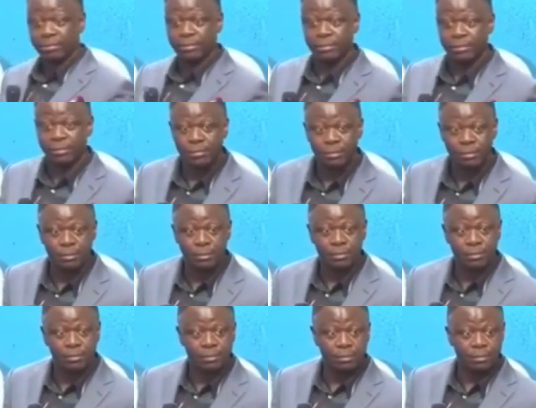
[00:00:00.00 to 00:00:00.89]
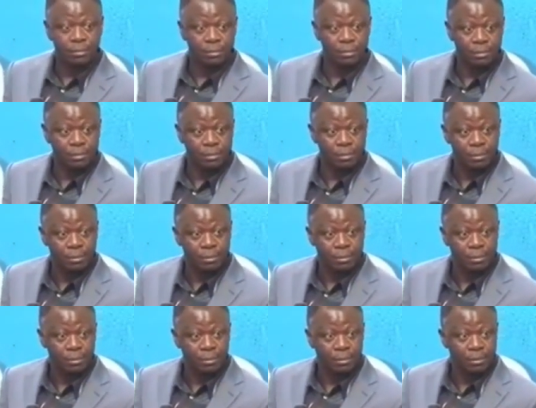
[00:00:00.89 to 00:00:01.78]

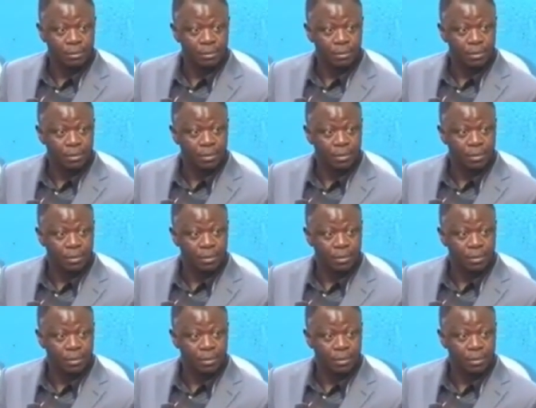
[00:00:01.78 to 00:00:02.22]
Nothing is said.